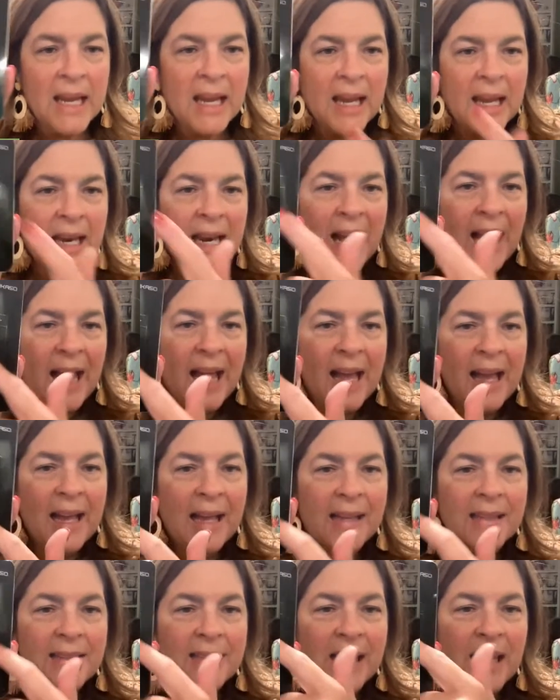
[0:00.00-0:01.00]
It
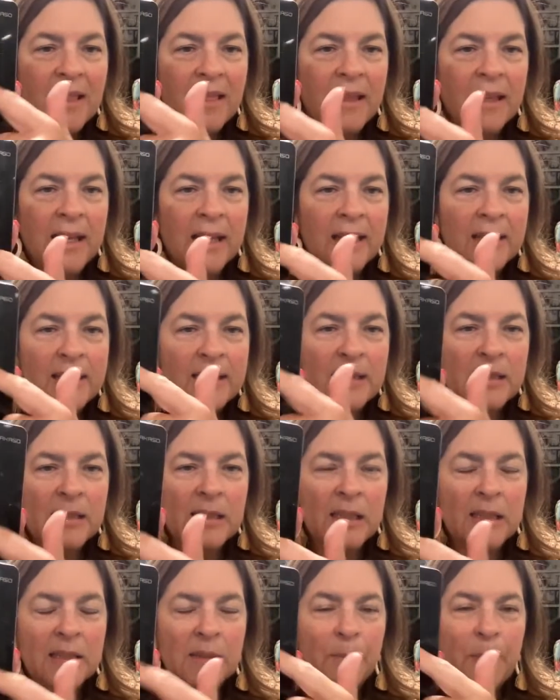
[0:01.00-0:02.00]
has this
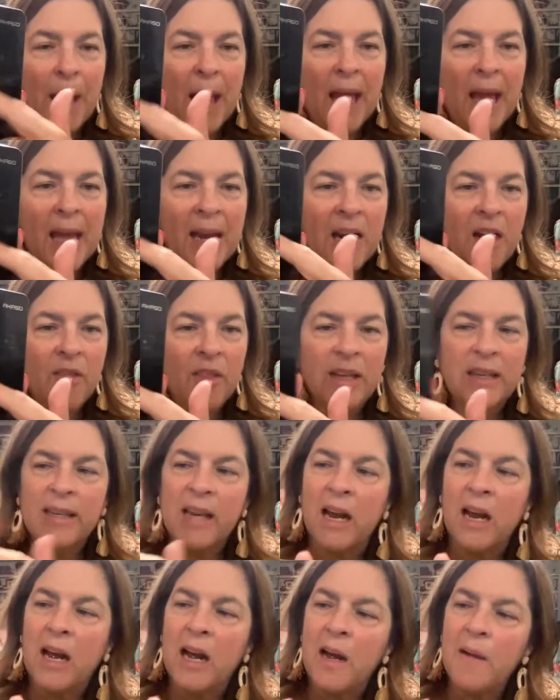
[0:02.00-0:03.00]
pad on the
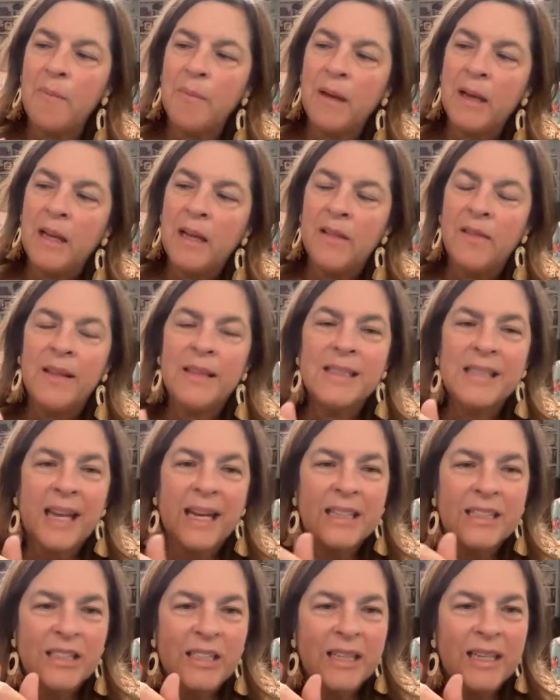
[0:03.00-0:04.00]
top that's
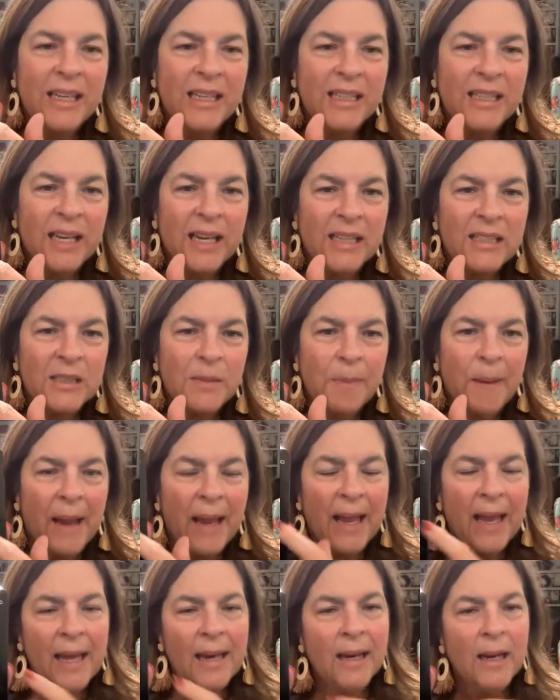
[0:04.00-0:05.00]
actually a touch
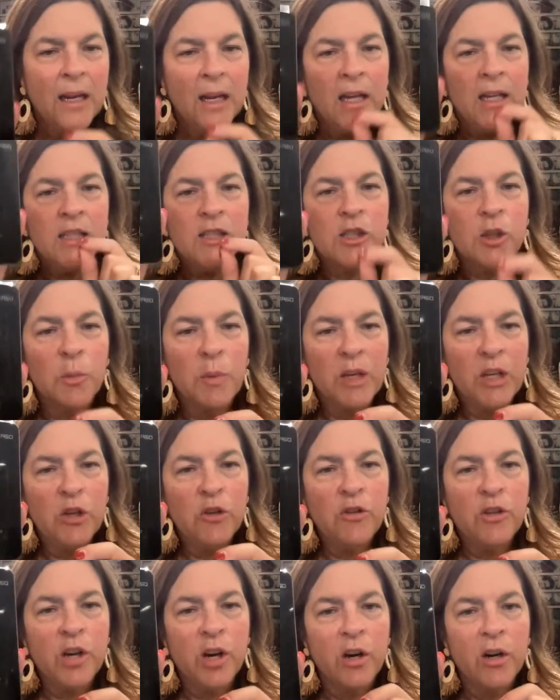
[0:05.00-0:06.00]
pad. So when
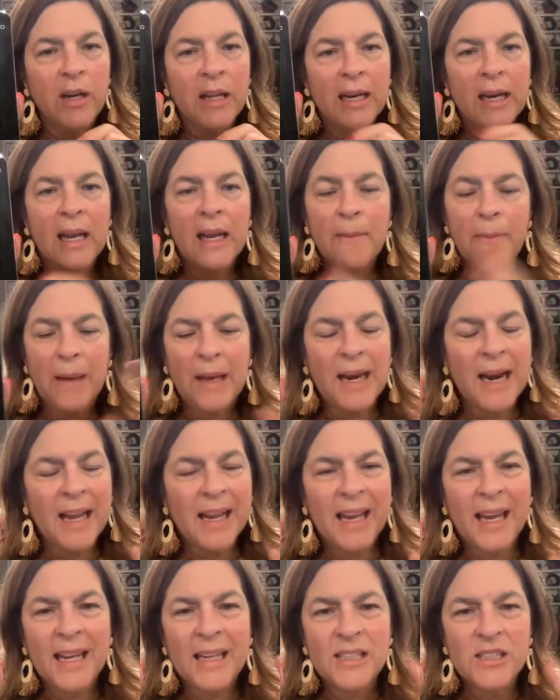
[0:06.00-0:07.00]
you turn it up, and I
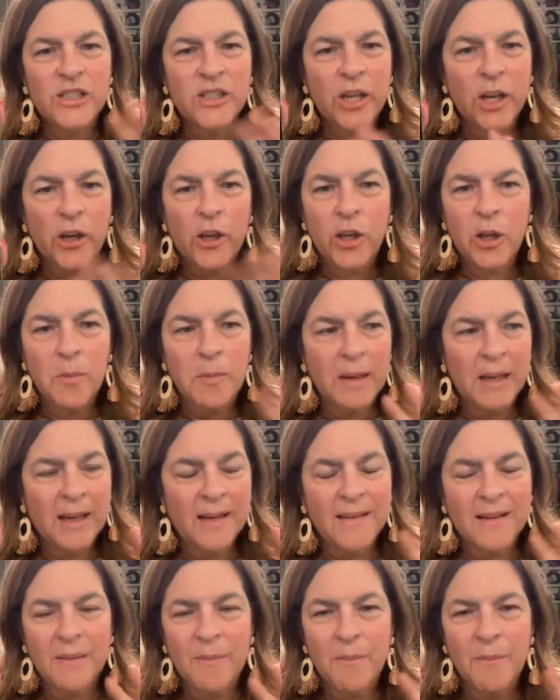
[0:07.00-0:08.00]
can't show you
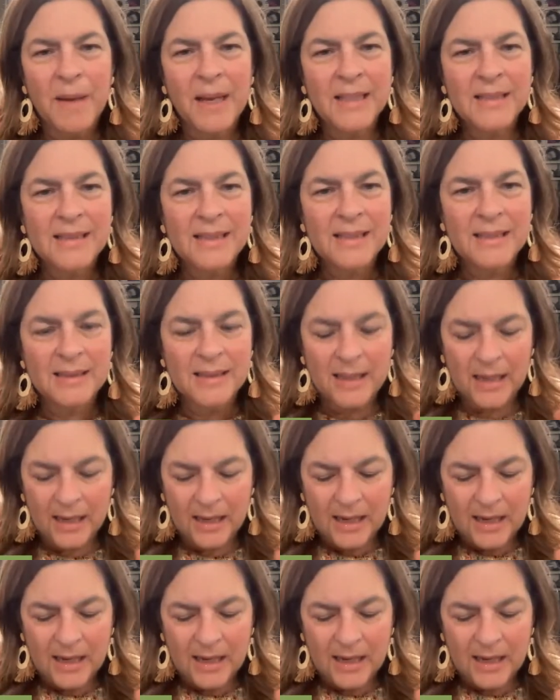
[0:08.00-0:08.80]
because it messes,